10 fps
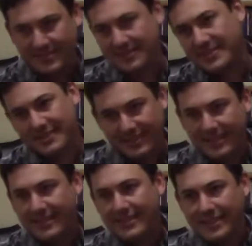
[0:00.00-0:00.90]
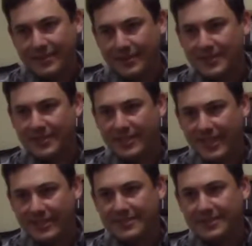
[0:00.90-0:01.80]
of this like question and
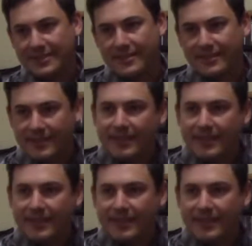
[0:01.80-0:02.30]
answer, and